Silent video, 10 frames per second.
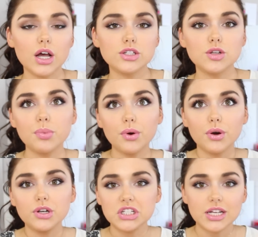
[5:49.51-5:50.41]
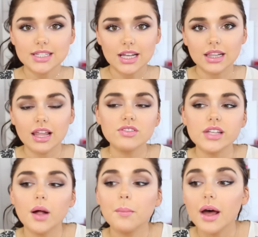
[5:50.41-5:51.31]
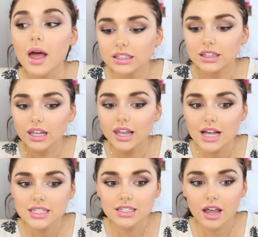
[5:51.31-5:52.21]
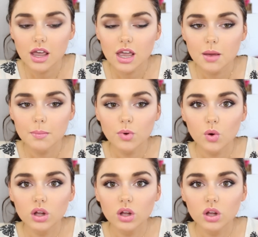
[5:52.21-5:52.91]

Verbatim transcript: a super jet set lifestyle but the last time